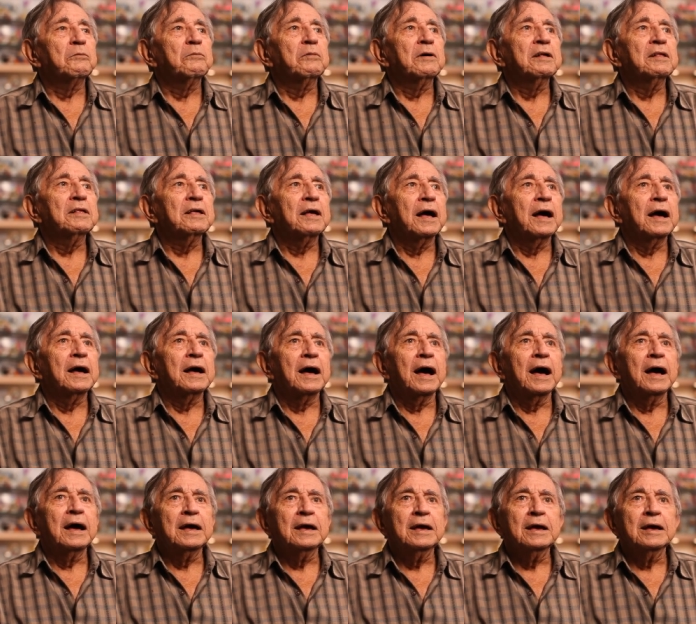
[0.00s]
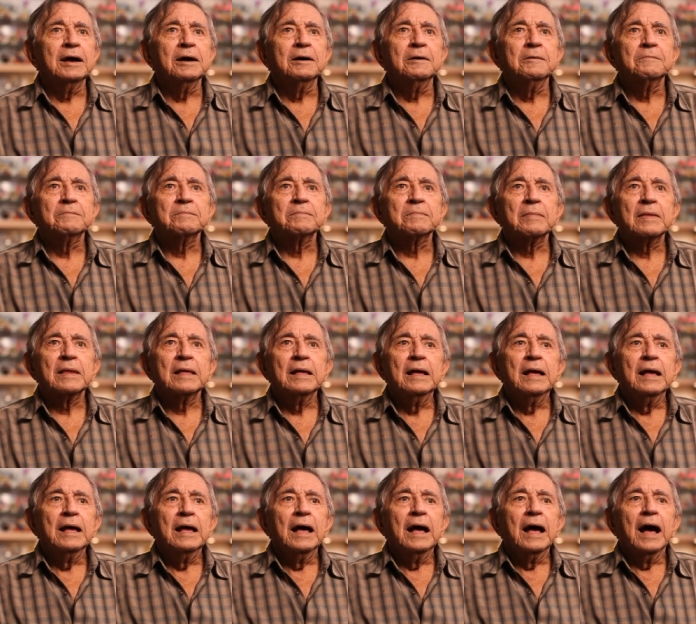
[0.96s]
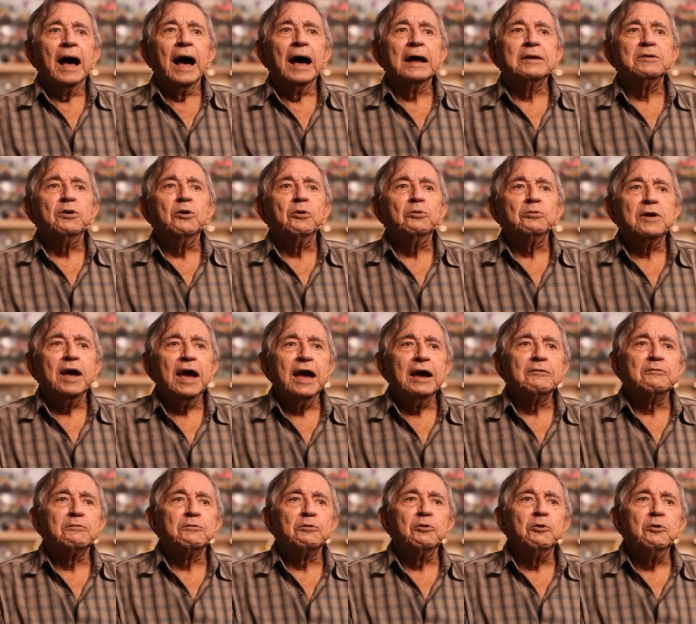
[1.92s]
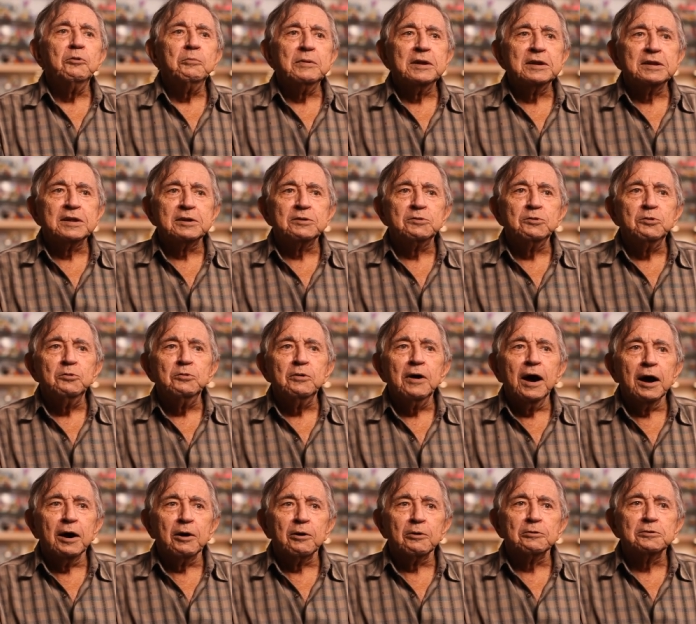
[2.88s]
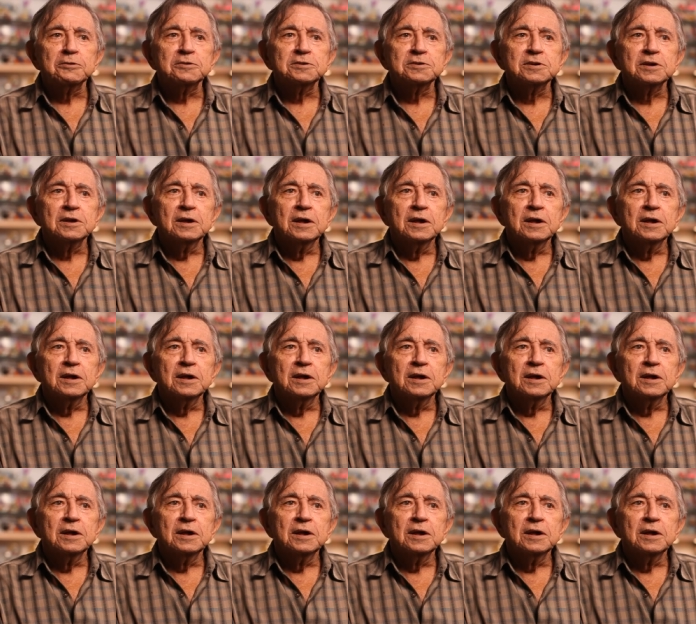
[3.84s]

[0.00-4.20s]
Well, I I, uh, I don't have room in the new house